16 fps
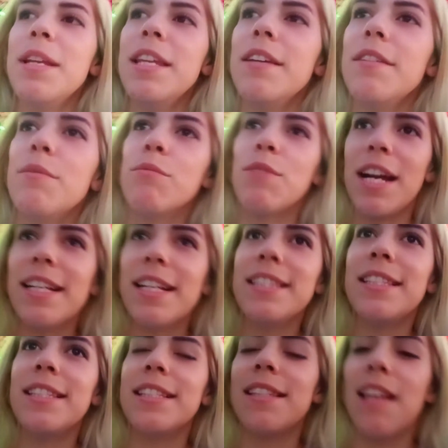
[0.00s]
many
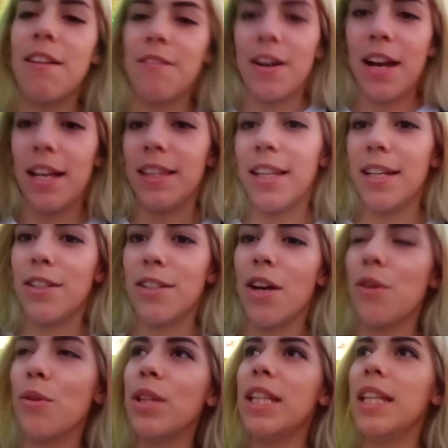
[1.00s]
rights does that violate?
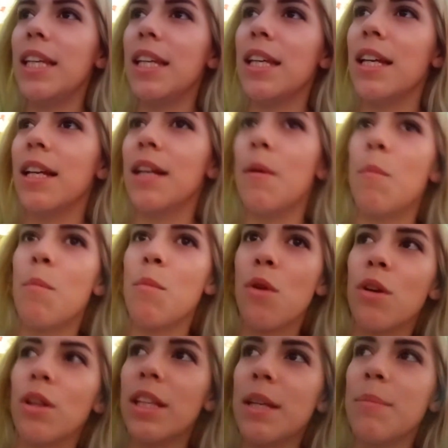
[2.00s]
Not only
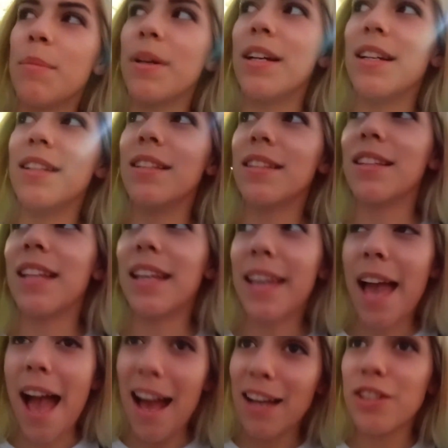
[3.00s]
morally, but
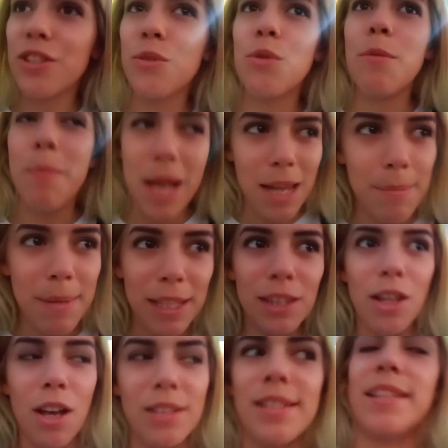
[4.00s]
like actual
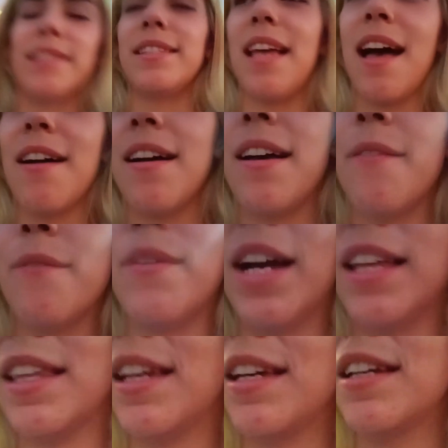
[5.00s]
man-made laws does that
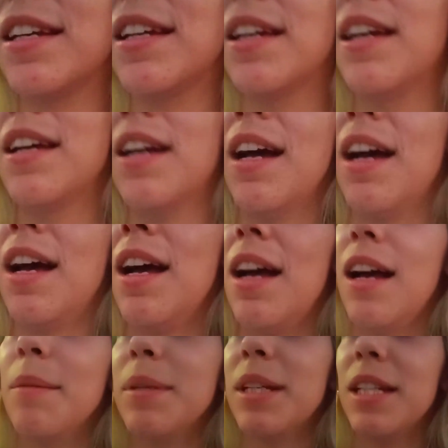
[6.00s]
violate?
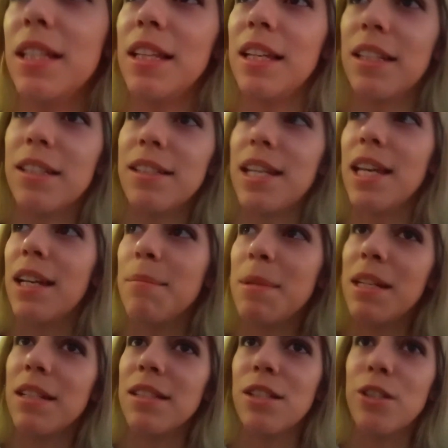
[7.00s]
I'm gonna like take a
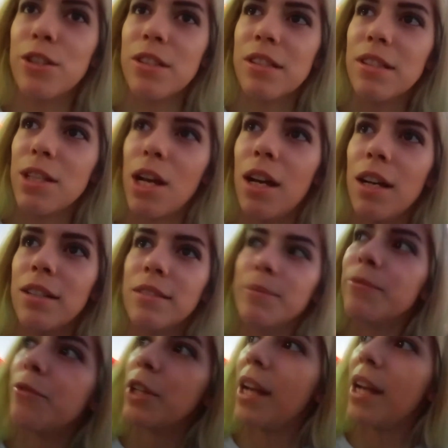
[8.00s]
minute to just not
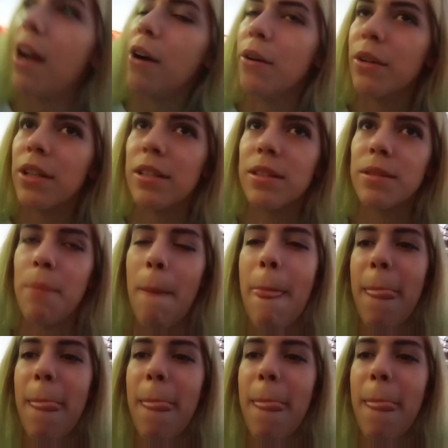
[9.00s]
freak out, because